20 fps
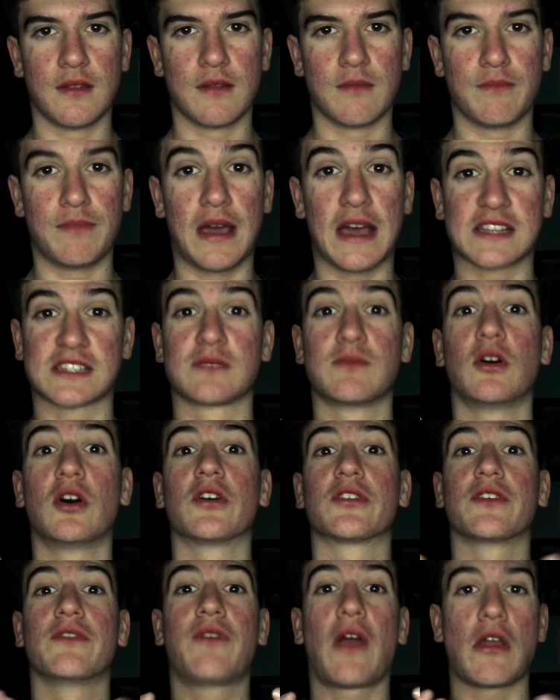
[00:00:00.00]
Basketball
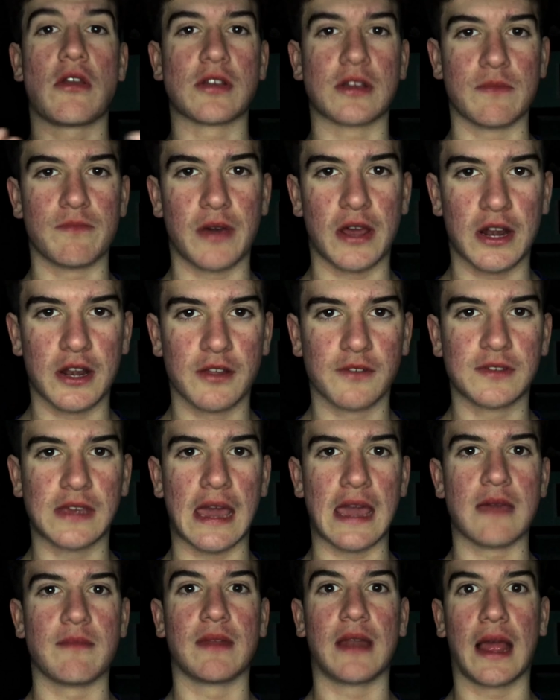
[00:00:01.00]
is a very competitive
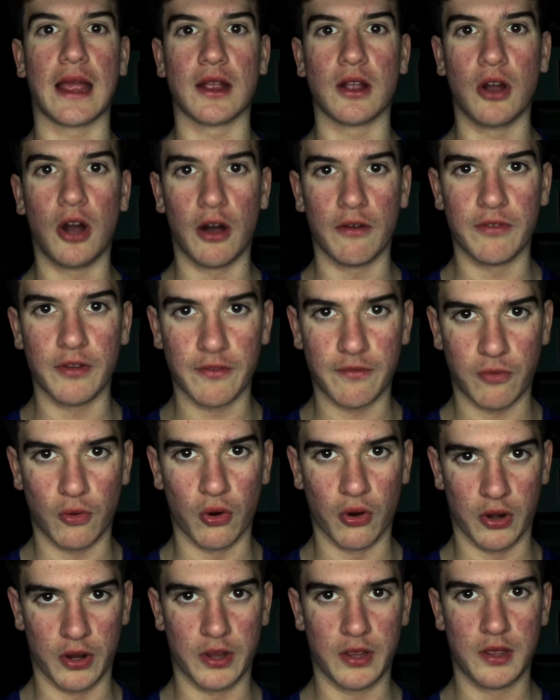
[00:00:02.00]
game and I love it
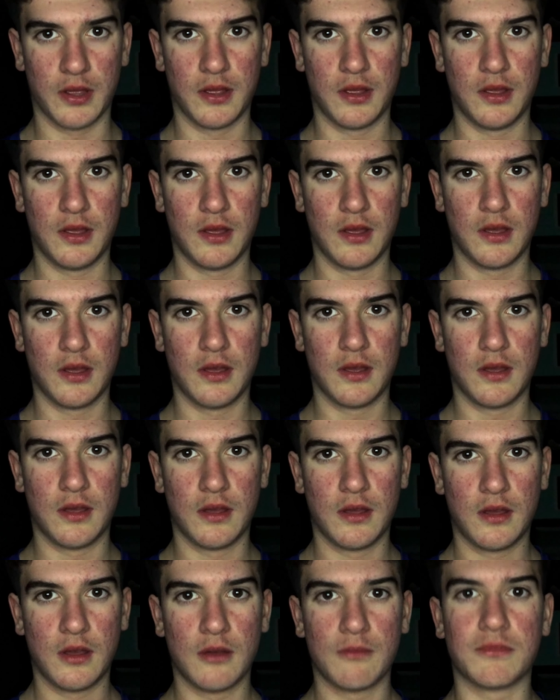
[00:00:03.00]
for it.
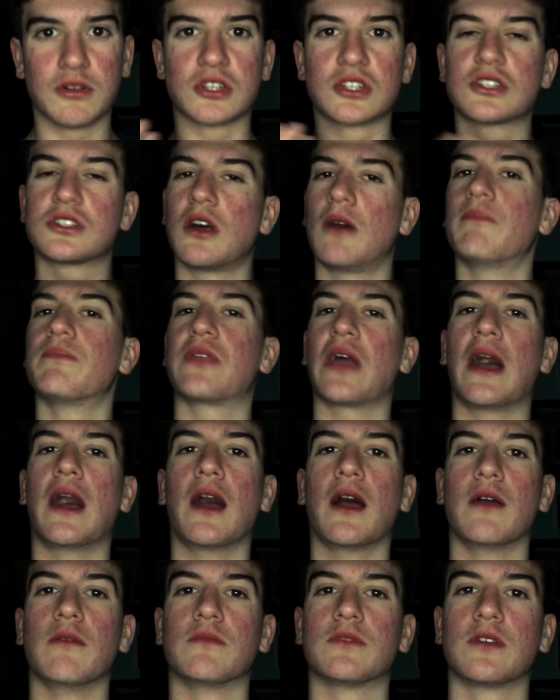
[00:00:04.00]
But
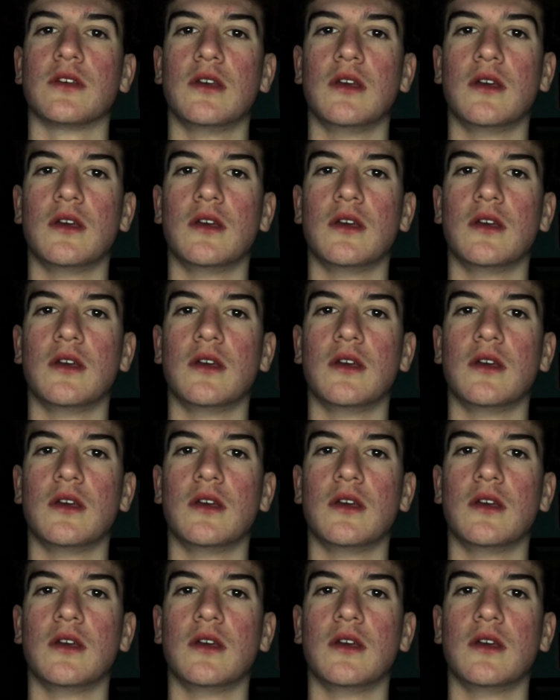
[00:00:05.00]
sometimes